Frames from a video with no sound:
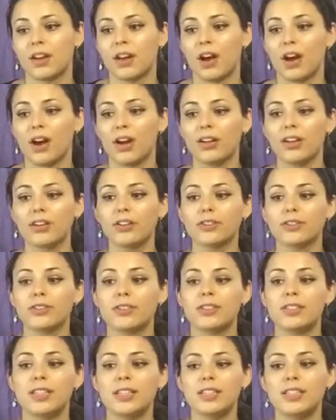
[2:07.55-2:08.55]
Articles
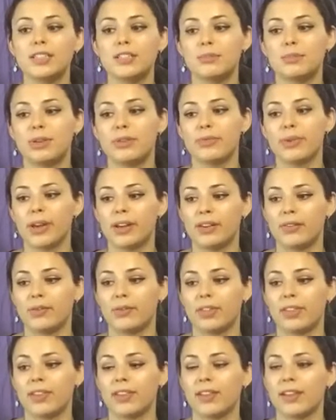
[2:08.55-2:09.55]
needed to be written
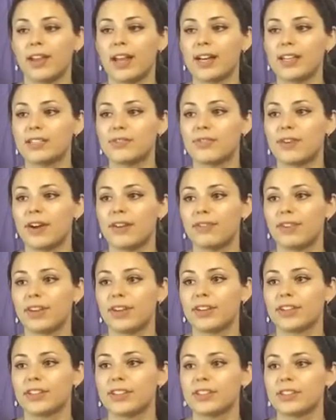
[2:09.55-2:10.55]
within the last 5
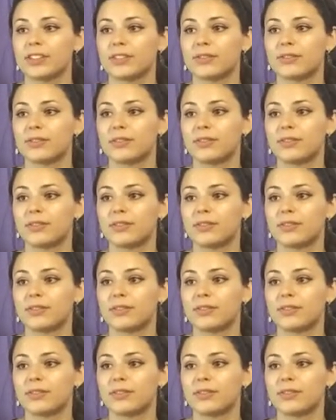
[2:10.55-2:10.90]
years